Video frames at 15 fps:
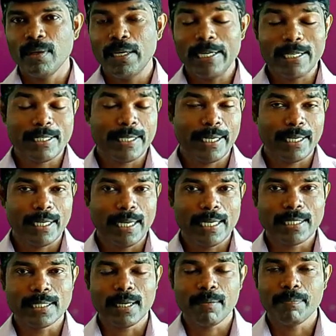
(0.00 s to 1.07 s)
Let us take an
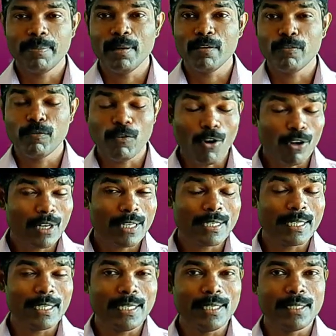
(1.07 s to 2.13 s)
example.
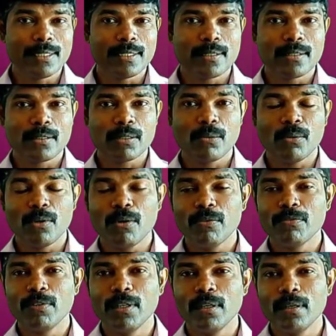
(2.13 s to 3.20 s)
Forest is one
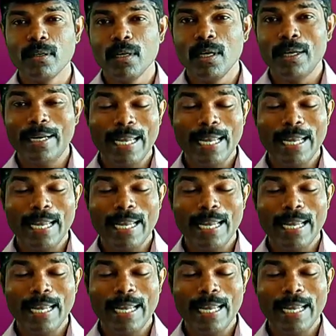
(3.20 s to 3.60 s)
of the